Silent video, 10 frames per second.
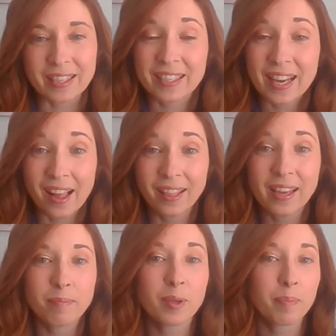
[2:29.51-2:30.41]
to tell
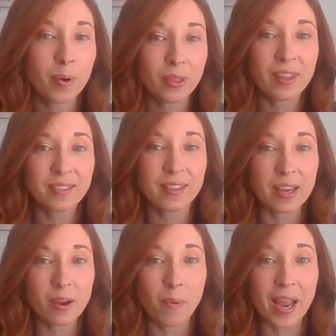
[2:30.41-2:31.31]
him to put this
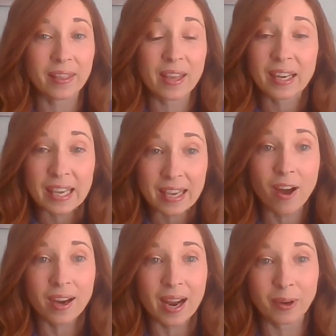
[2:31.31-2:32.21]
thing away that he
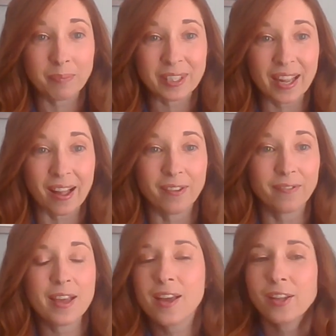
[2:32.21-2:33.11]
got out
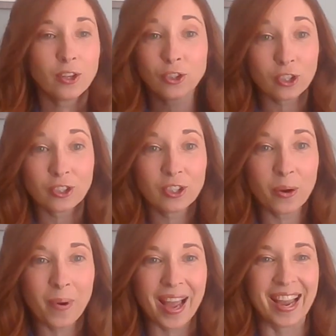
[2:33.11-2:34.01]
himself. There's just
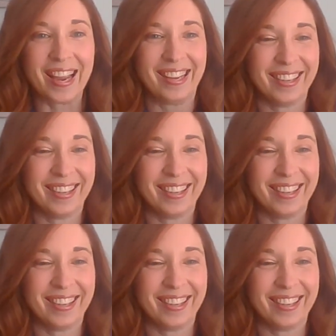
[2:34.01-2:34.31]
no way.